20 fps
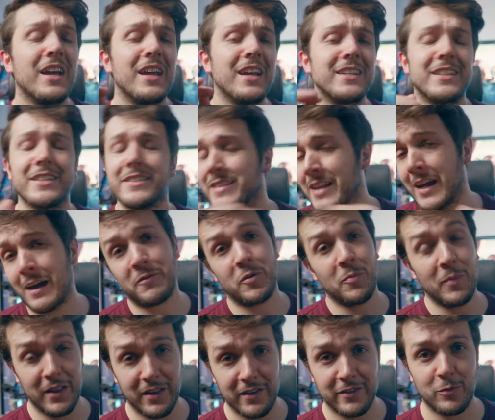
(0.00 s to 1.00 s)
It doesn't have to
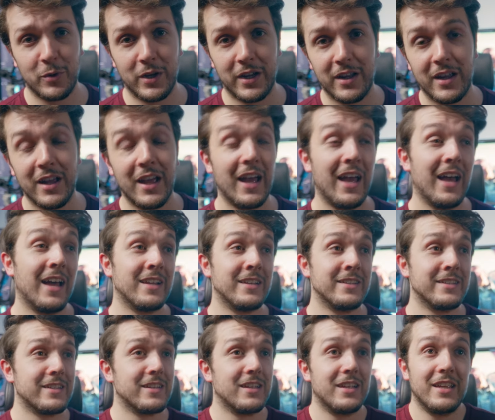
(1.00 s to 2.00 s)
be this way.
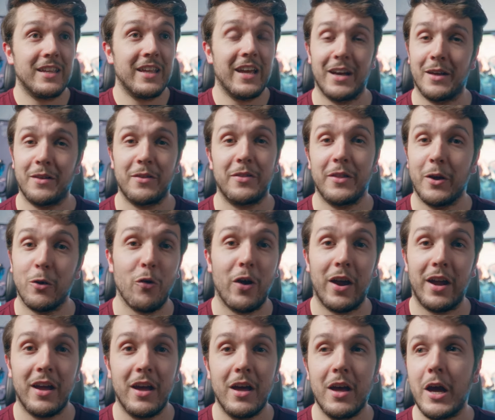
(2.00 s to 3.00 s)
And yeah, they're
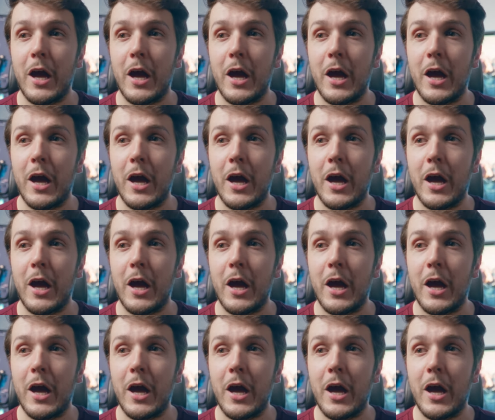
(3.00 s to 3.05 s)
right.